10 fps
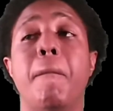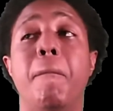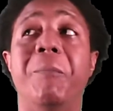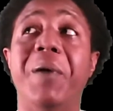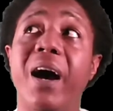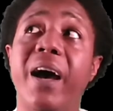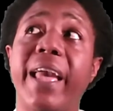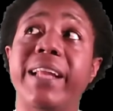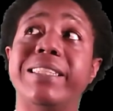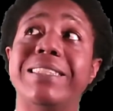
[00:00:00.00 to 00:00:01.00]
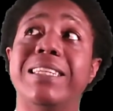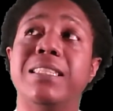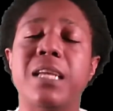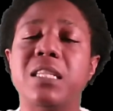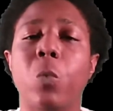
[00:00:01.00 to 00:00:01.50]
But
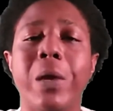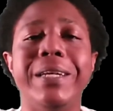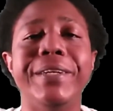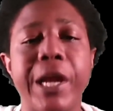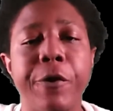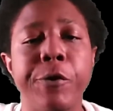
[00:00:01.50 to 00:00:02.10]
that's when Derrick